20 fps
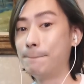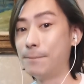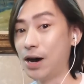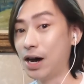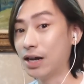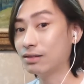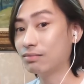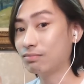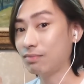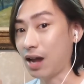
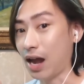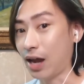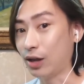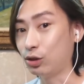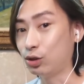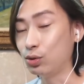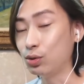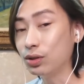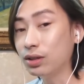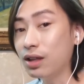But
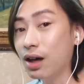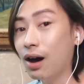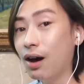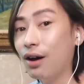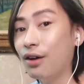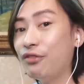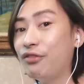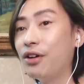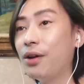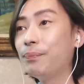I do
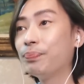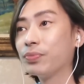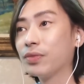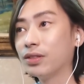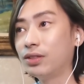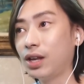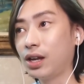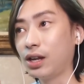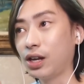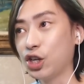love
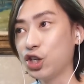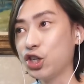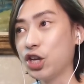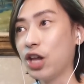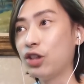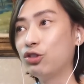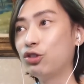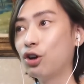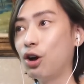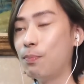the
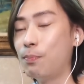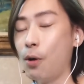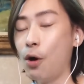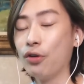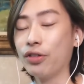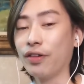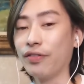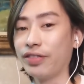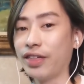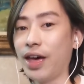crescendo
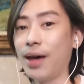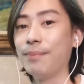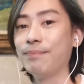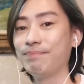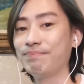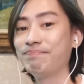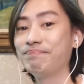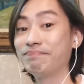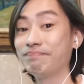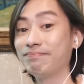both of
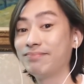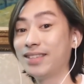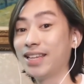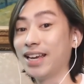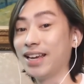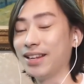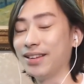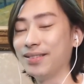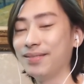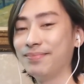them
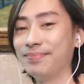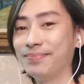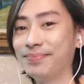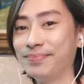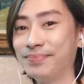did.